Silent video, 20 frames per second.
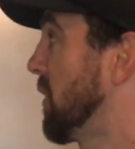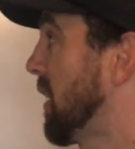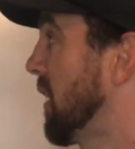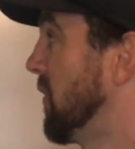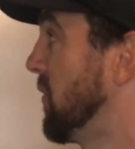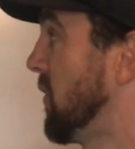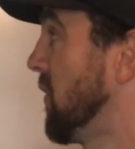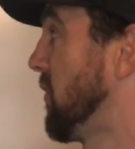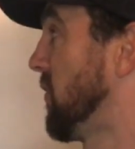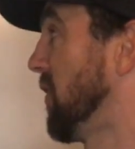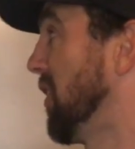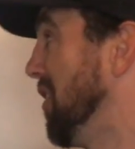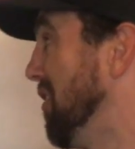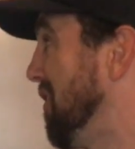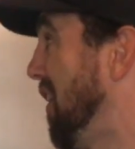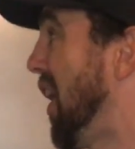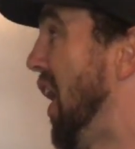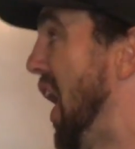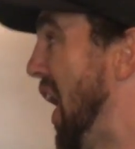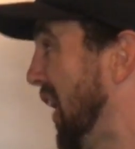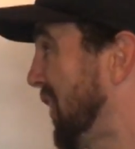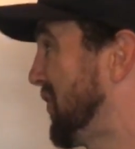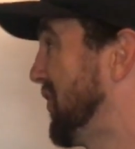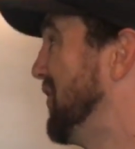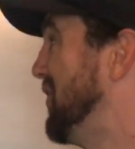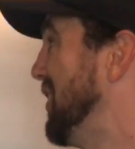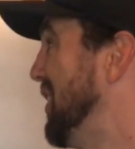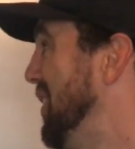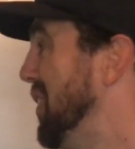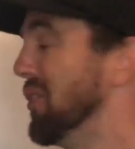Consists of
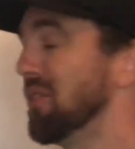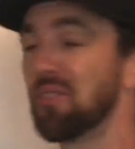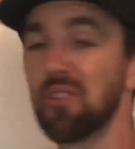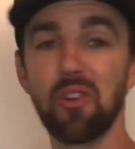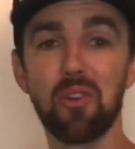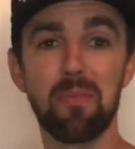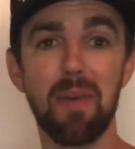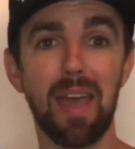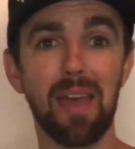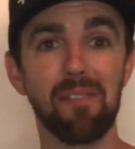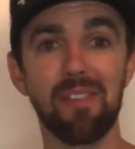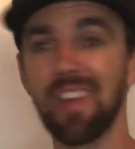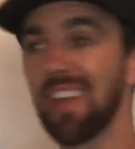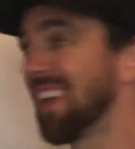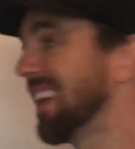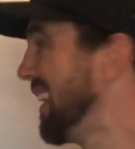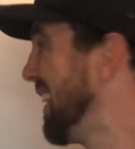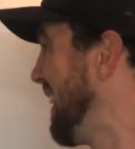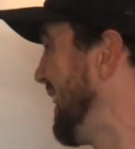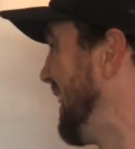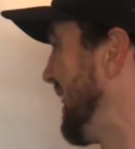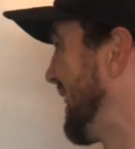oxygen, O2 baby.